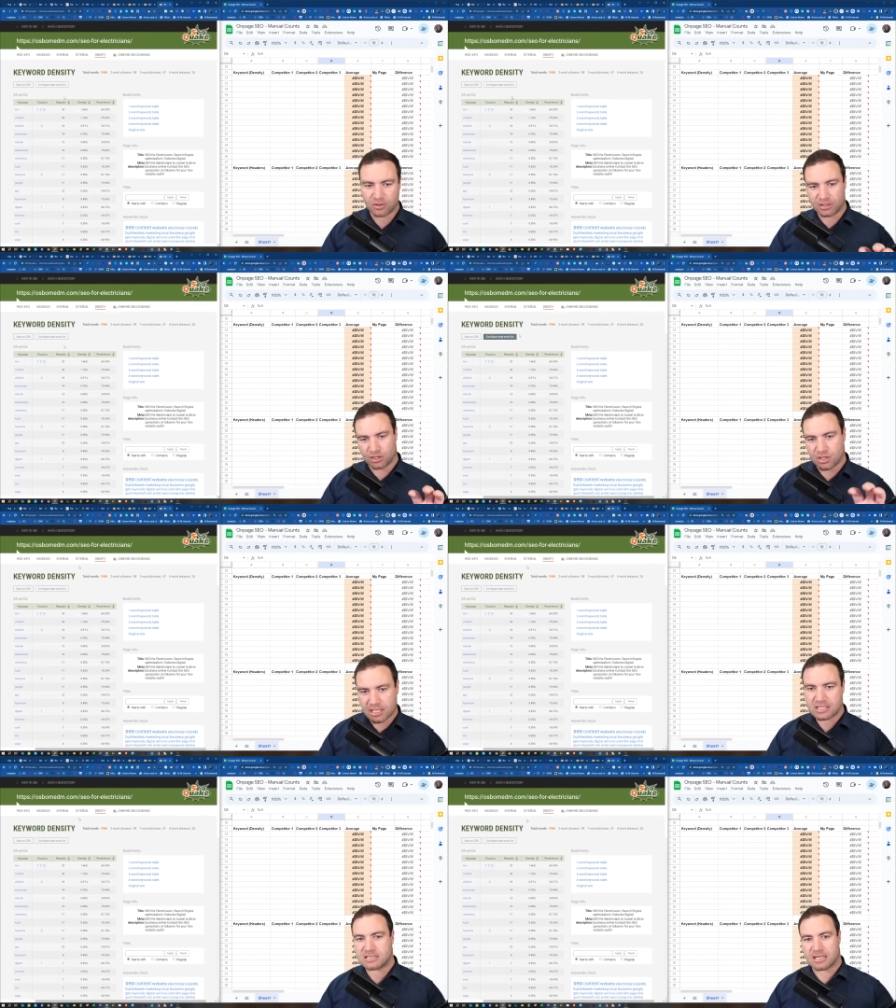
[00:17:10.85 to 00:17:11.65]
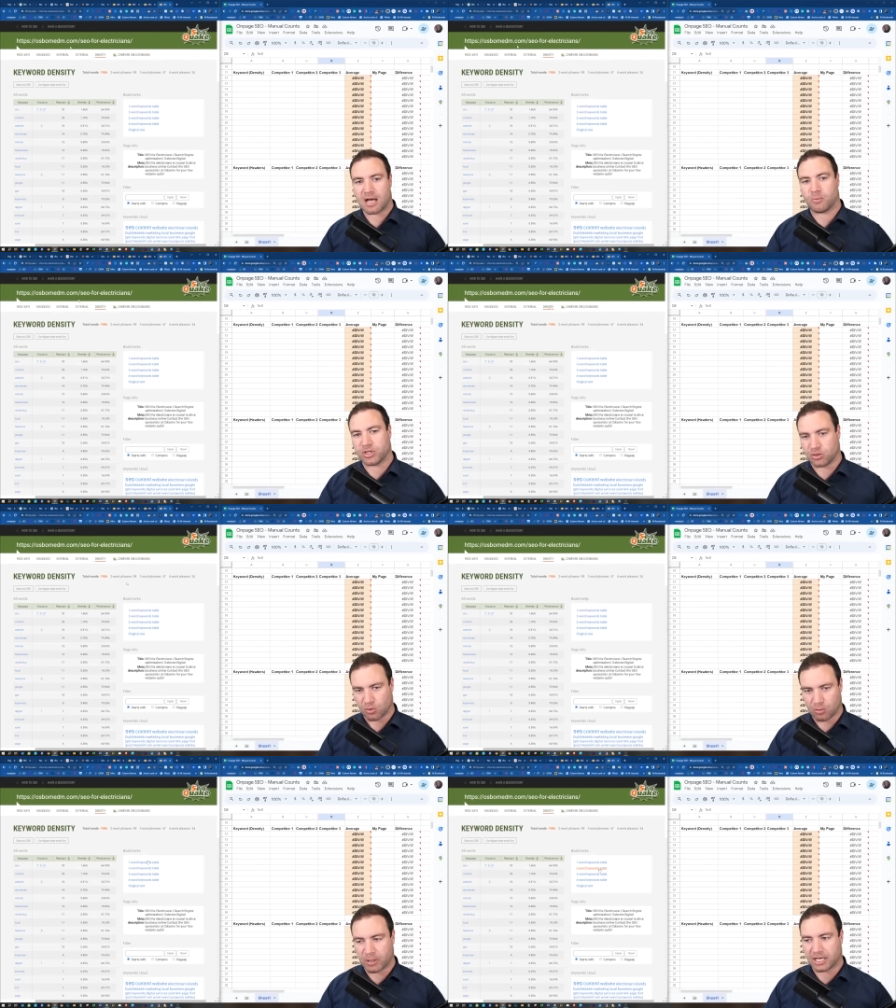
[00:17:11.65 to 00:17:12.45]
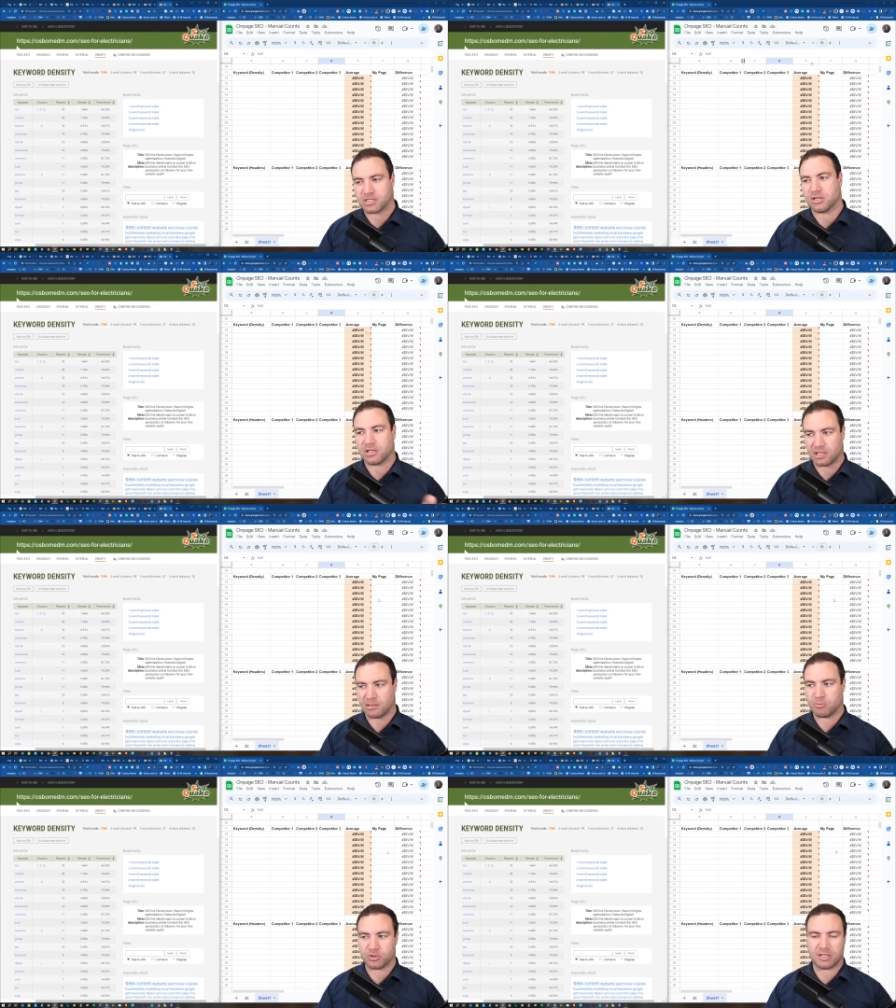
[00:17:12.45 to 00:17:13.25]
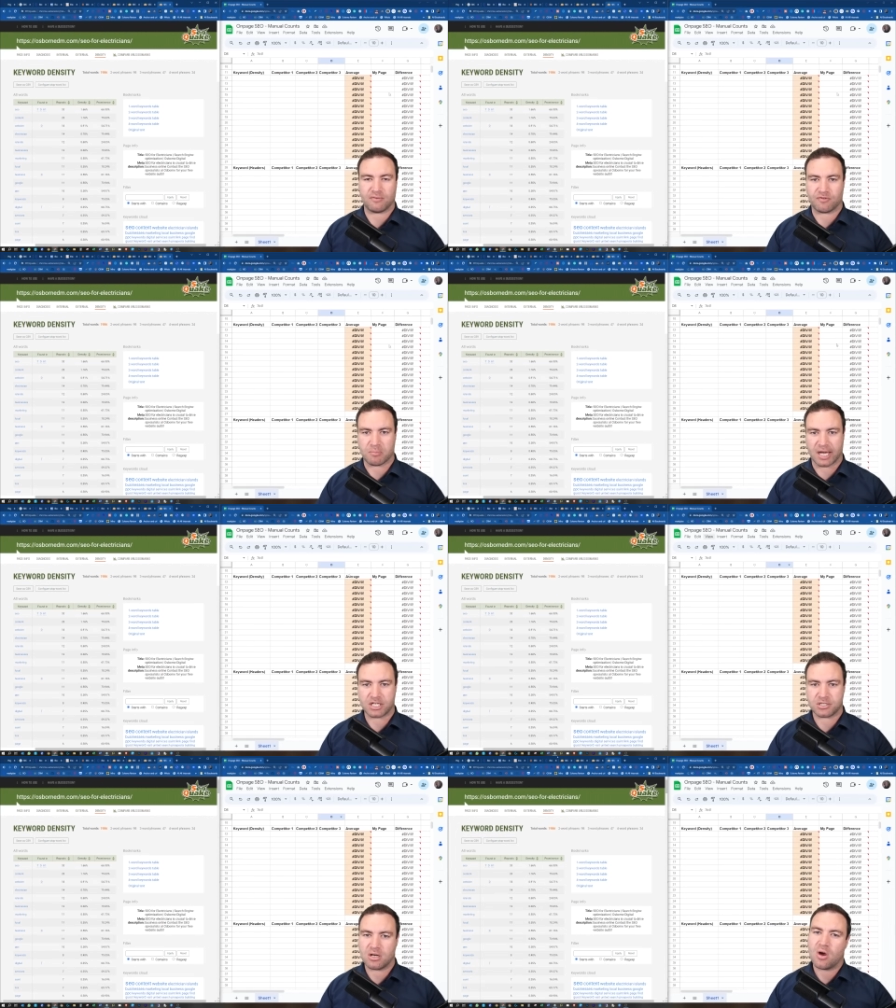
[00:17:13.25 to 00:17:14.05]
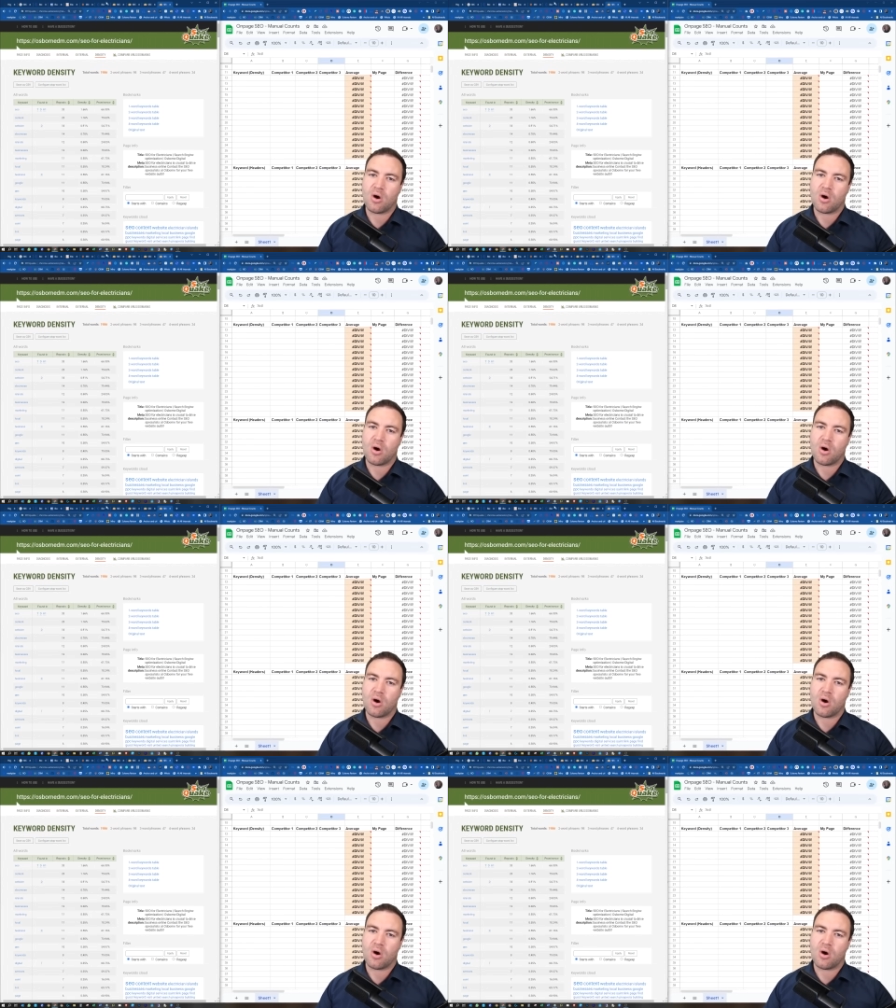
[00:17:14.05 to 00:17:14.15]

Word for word: you can start with your page so you can input the information,